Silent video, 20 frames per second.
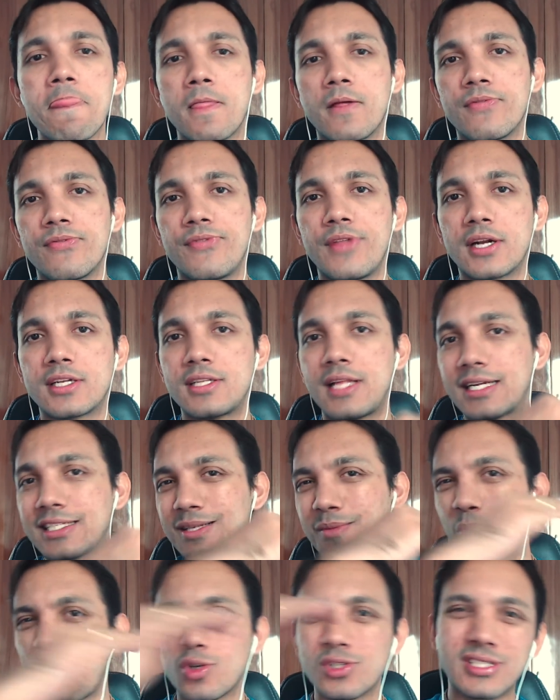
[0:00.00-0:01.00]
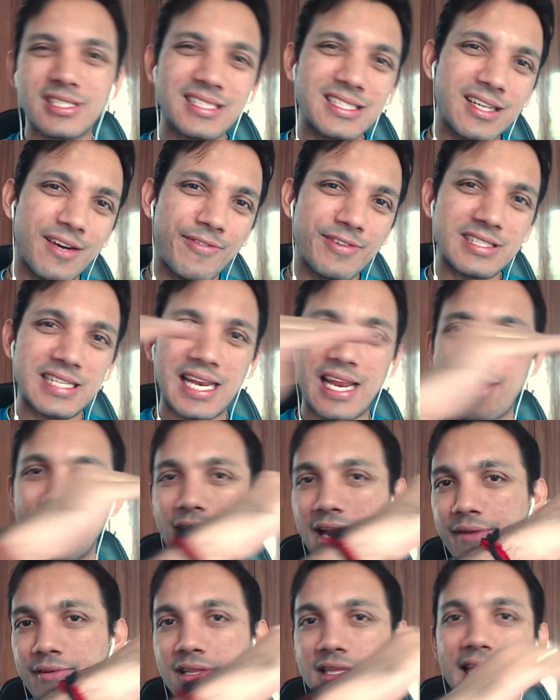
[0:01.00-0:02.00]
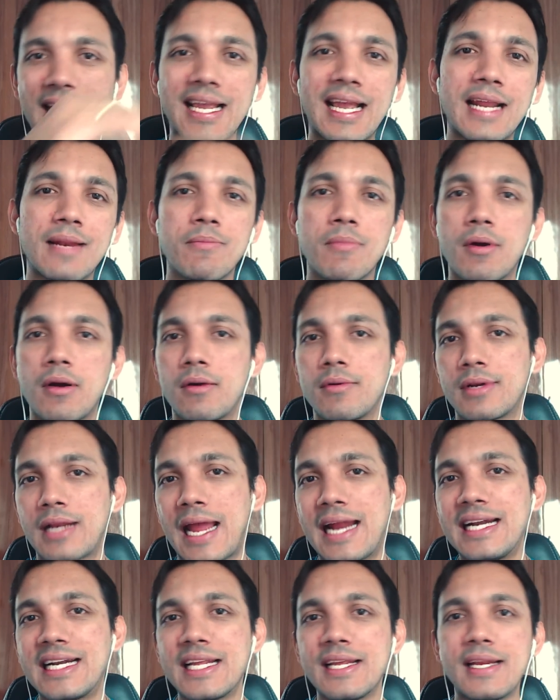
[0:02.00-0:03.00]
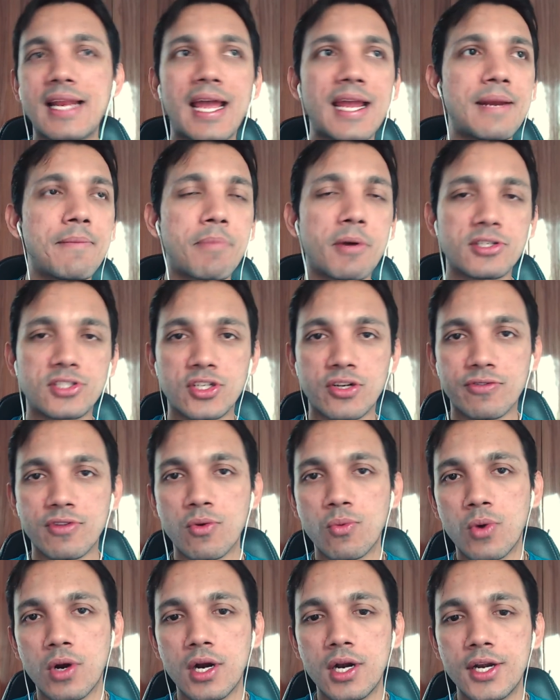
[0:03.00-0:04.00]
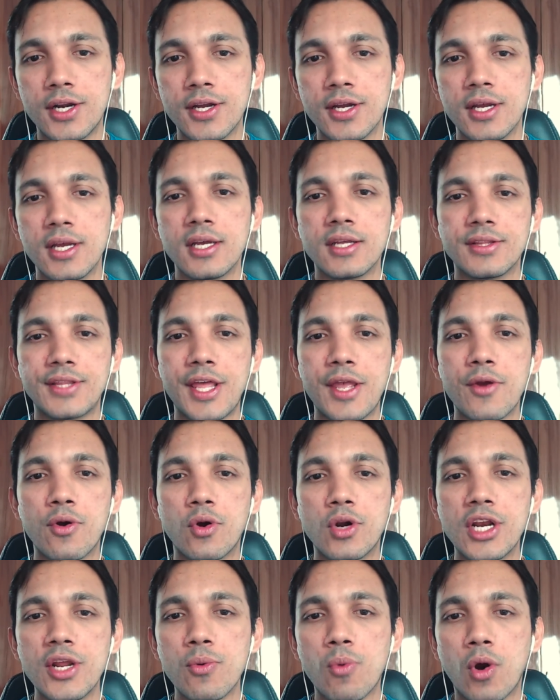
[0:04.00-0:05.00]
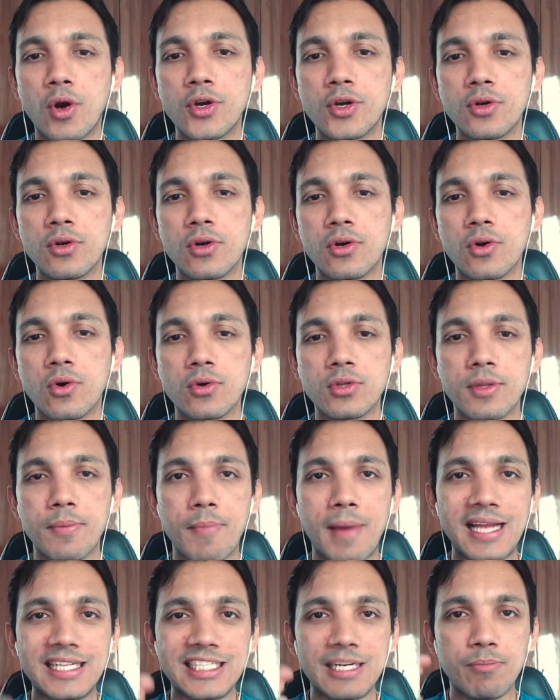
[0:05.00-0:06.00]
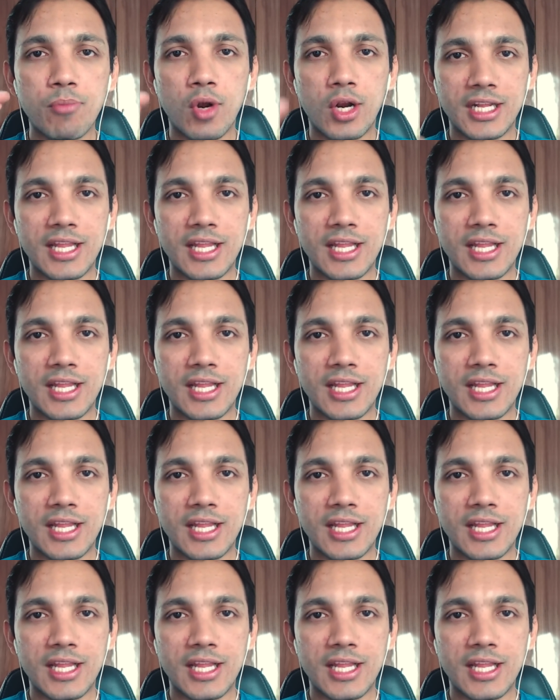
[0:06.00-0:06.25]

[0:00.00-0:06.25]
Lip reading: That's the most surface level thing, and 99% of the world, they only want to know the magic bullet.